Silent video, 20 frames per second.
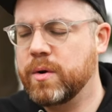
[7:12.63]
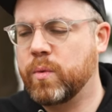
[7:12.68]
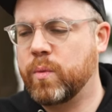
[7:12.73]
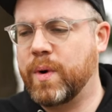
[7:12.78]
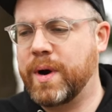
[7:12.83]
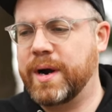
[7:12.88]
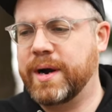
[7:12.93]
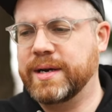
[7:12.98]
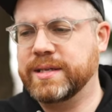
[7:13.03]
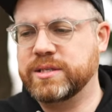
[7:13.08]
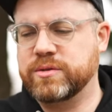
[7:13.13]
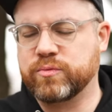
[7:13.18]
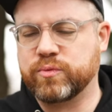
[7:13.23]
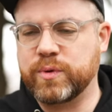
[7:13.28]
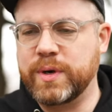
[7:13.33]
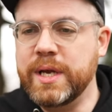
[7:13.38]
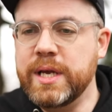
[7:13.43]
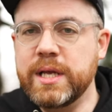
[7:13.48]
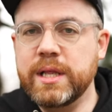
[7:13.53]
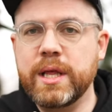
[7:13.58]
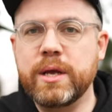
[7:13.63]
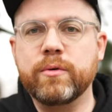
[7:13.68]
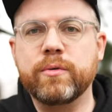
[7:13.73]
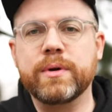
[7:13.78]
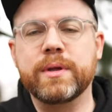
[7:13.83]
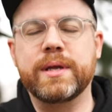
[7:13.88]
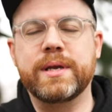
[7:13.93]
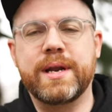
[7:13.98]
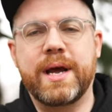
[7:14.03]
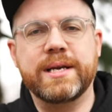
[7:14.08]
Where it's really,
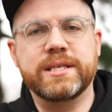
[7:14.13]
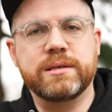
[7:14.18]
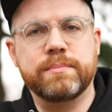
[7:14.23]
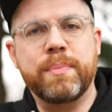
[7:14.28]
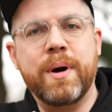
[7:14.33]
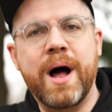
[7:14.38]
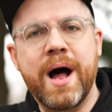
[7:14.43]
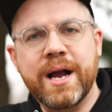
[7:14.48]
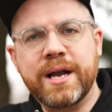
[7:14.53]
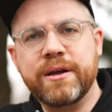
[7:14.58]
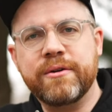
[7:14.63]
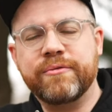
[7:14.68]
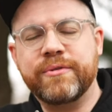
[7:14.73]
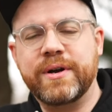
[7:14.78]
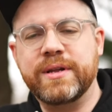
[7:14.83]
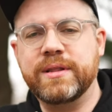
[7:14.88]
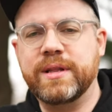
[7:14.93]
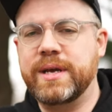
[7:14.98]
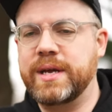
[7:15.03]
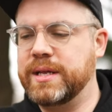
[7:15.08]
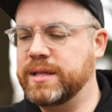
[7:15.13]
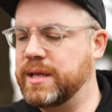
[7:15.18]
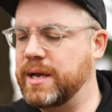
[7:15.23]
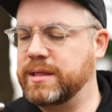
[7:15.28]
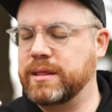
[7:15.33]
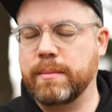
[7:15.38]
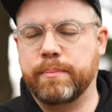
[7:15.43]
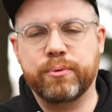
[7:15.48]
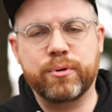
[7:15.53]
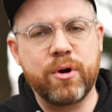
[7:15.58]
really nice and pocket friendly.
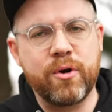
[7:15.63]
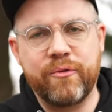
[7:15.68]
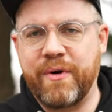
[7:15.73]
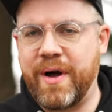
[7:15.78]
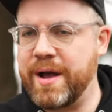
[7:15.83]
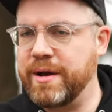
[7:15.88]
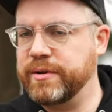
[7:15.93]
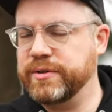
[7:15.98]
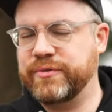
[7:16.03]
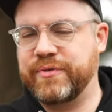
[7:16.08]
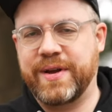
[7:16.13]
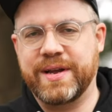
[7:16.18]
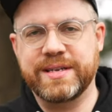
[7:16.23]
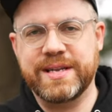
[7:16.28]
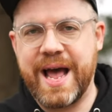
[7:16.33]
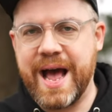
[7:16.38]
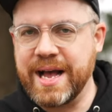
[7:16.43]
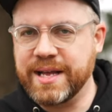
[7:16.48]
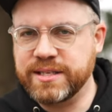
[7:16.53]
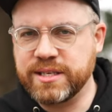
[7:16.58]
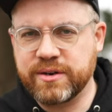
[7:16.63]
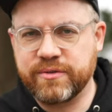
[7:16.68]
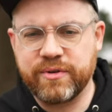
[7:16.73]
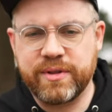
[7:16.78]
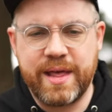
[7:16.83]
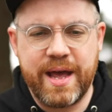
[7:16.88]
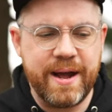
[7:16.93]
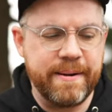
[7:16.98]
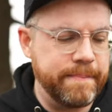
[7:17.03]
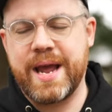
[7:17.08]
Like the profile is fantastic
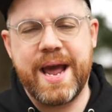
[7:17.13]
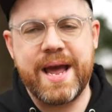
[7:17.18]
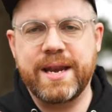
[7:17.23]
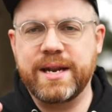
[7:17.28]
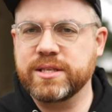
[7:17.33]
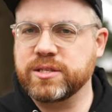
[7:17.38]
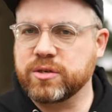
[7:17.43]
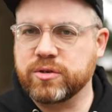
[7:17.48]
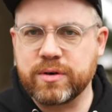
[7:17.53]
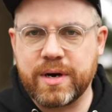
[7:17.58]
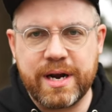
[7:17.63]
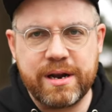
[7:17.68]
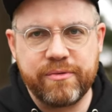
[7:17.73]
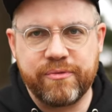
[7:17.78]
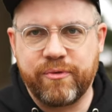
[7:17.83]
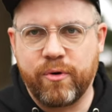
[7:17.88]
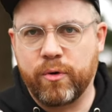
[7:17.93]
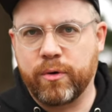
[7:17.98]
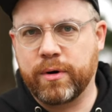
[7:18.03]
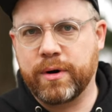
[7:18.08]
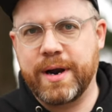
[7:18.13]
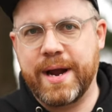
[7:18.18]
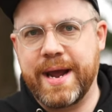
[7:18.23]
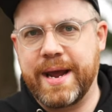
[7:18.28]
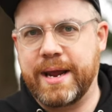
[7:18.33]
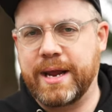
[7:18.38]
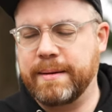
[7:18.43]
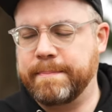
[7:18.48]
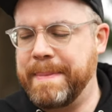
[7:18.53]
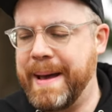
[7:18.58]
for that. And it's great for
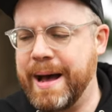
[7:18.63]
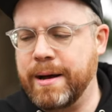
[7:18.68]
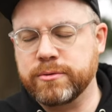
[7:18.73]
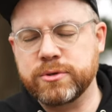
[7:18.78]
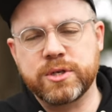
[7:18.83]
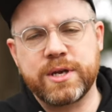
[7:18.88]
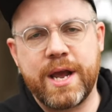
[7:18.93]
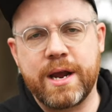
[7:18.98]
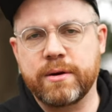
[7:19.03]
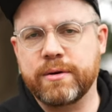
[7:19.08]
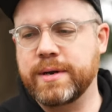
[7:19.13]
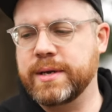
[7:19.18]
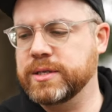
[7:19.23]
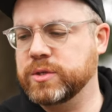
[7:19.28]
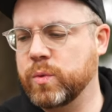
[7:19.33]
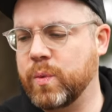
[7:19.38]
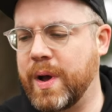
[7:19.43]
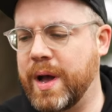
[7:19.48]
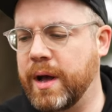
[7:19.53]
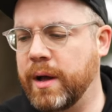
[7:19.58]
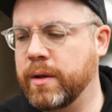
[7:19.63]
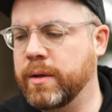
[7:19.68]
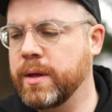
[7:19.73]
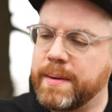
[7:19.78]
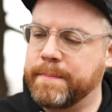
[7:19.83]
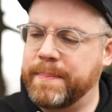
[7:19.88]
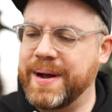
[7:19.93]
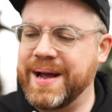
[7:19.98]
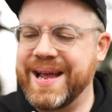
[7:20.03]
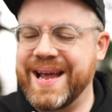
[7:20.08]
a pouch carry as well.
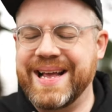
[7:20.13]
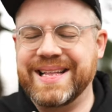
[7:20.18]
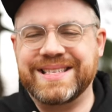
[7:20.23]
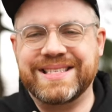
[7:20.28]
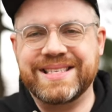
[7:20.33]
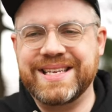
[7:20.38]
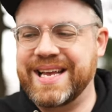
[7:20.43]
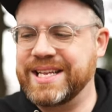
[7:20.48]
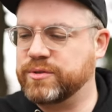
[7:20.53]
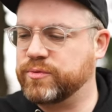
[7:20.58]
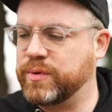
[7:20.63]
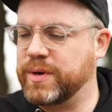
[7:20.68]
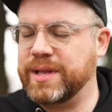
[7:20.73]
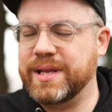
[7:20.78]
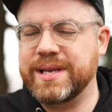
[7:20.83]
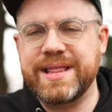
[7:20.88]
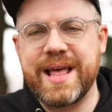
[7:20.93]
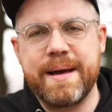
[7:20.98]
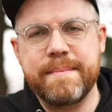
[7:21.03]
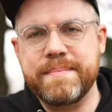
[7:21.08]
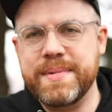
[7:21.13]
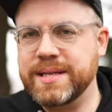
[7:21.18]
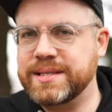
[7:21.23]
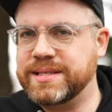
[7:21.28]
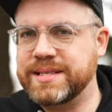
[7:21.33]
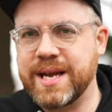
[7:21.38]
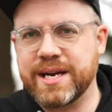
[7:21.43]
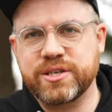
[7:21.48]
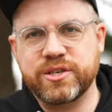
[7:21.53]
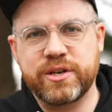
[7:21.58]
But it's really that
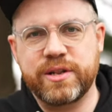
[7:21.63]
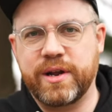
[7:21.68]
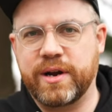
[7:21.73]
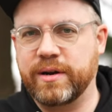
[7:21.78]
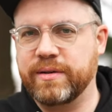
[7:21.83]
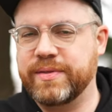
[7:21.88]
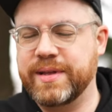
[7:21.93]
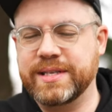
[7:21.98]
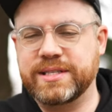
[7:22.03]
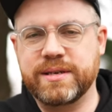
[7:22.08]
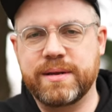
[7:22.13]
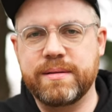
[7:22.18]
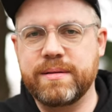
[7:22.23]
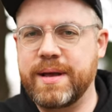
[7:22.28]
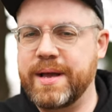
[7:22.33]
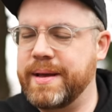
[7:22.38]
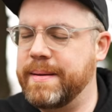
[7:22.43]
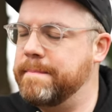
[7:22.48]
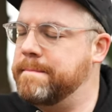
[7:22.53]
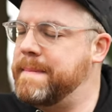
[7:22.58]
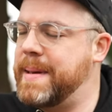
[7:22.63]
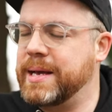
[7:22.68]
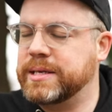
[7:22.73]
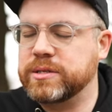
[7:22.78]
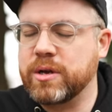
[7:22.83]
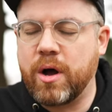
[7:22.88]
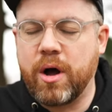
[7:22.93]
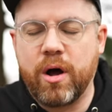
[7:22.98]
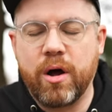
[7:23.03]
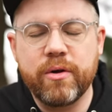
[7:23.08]
midsection there. It
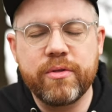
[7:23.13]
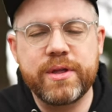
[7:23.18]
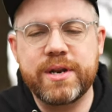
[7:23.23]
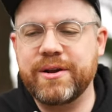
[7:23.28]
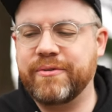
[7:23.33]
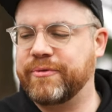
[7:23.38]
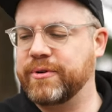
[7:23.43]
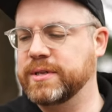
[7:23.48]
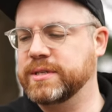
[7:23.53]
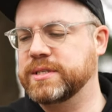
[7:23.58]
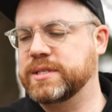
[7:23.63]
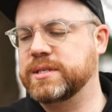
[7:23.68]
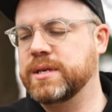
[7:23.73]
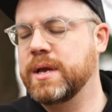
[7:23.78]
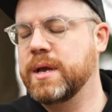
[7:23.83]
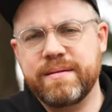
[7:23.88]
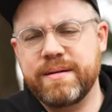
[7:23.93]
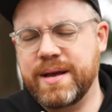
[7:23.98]
makes all the difference.